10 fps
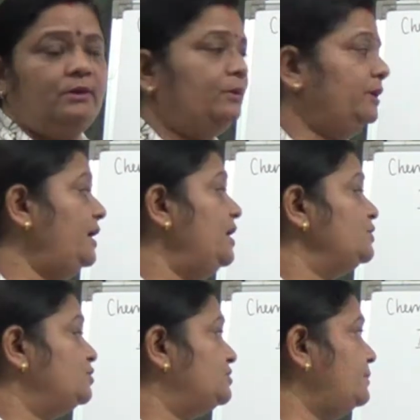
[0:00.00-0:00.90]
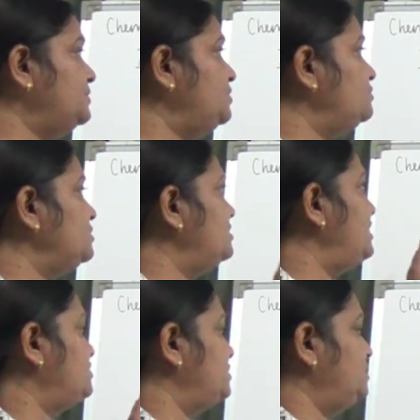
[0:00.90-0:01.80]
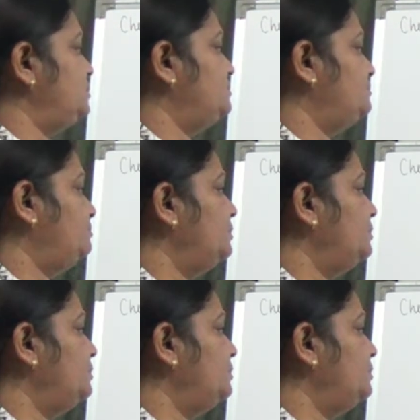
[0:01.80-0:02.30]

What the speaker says: Okay, so substitution reaction is